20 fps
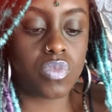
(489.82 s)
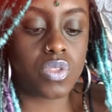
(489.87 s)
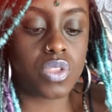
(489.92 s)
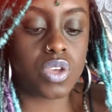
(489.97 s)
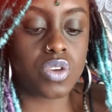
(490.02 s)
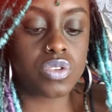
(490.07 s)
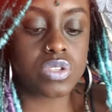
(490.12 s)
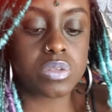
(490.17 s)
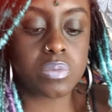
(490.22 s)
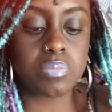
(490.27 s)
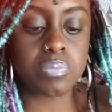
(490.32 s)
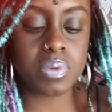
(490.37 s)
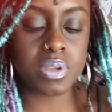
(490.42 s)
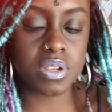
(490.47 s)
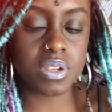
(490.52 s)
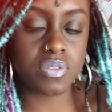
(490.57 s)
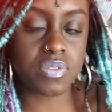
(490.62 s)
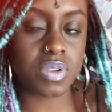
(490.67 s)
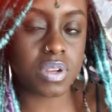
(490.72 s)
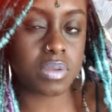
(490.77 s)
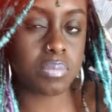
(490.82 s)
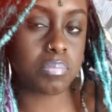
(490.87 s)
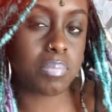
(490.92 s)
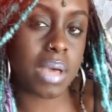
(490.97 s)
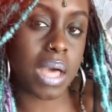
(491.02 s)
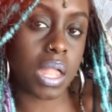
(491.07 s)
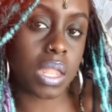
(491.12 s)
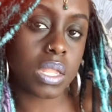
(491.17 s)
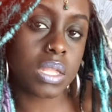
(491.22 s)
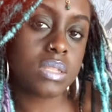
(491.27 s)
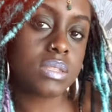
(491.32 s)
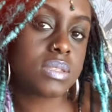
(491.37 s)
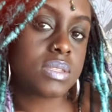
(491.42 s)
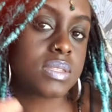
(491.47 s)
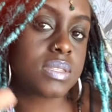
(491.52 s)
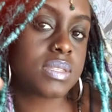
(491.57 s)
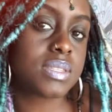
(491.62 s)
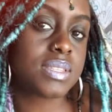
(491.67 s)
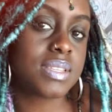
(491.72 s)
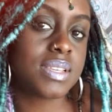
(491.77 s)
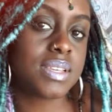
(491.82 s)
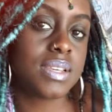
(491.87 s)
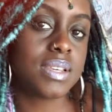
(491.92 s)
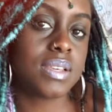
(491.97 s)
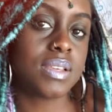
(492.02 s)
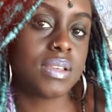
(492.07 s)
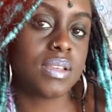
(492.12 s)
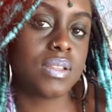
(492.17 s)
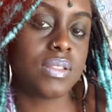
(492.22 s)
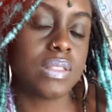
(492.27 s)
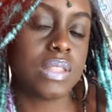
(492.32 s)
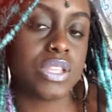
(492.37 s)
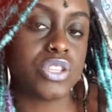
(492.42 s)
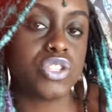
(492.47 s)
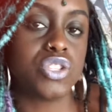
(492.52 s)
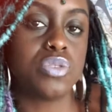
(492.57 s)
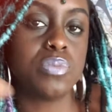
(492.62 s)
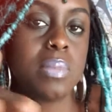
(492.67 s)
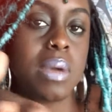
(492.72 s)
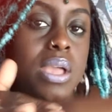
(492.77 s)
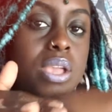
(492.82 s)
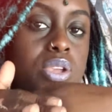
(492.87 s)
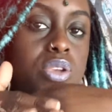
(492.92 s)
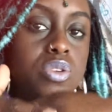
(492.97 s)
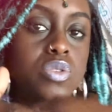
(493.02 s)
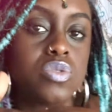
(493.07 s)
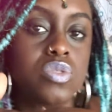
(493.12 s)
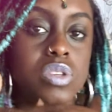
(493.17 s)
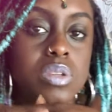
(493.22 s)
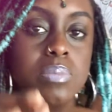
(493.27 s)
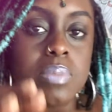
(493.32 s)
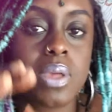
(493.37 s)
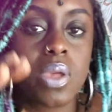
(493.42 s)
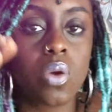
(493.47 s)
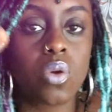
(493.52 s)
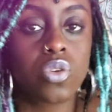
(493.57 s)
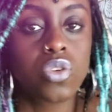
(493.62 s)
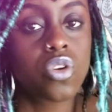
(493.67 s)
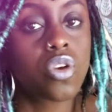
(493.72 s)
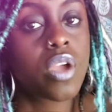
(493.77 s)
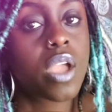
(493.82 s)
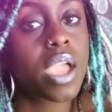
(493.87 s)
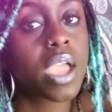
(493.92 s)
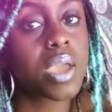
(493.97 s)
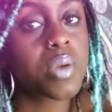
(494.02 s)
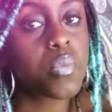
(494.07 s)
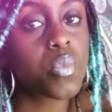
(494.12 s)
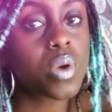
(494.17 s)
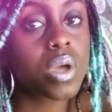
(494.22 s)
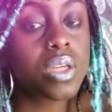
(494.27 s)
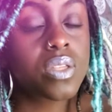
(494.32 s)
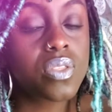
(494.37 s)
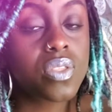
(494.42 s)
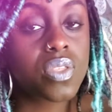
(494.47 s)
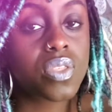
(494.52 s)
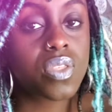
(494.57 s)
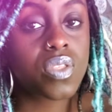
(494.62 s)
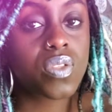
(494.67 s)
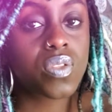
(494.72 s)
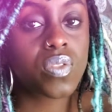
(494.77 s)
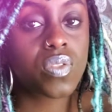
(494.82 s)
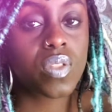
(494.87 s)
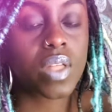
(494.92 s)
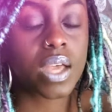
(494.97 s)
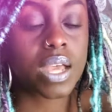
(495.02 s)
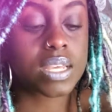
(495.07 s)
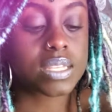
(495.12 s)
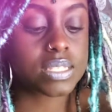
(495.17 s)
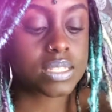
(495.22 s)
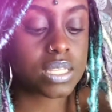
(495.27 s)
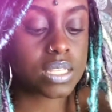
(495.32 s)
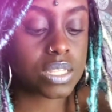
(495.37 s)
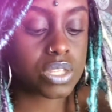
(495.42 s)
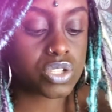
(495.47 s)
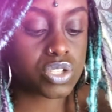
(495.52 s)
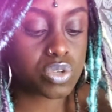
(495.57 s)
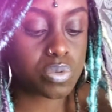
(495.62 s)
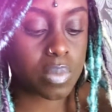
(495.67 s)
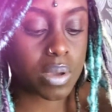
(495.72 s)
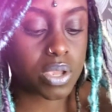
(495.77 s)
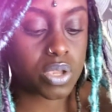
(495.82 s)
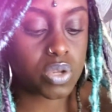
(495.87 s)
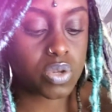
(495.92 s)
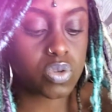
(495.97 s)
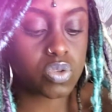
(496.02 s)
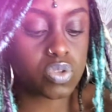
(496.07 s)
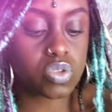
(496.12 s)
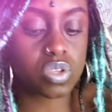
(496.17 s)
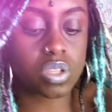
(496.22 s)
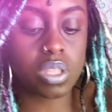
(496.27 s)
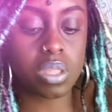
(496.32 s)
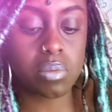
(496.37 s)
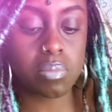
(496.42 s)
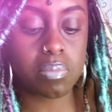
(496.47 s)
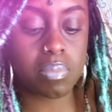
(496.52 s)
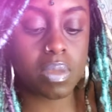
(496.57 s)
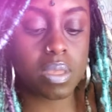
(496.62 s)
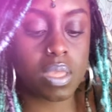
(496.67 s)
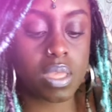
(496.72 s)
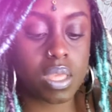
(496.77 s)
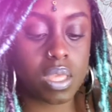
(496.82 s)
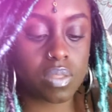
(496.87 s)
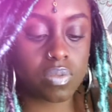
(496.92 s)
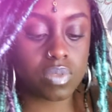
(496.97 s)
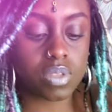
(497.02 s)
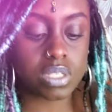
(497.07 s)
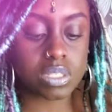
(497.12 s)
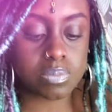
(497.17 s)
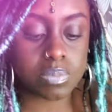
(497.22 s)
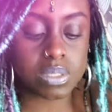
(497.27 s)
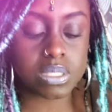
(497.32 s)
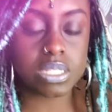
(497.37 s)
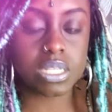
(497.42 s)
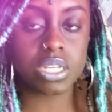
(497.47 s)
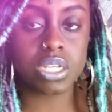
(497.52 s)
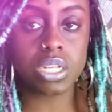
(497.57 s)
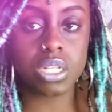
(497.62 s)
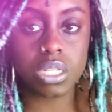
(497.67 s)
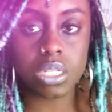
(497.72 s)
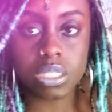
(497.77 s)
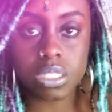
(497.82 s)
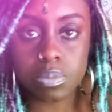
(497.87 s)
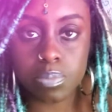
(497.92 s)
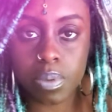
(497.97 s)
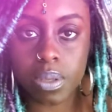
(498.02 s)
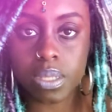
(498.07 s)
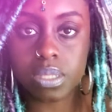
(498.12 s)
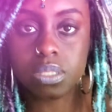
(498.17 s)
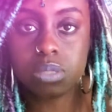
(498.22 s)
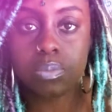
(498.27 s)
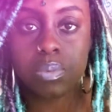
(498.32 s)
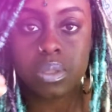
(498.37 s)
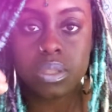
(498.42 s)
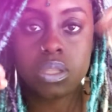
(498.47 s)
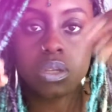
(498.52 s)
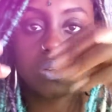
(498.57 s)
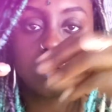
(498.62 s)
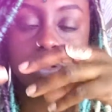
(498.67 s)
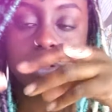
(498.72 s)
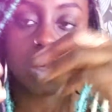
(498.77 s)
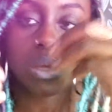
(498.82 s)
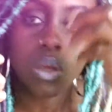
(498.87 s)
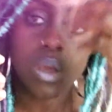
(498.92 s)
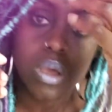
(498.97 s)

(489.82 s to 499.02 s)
there's a bit of an imbalance that you might usually be on your game with. Like I said, that you might usually be in this meticulous space, but there's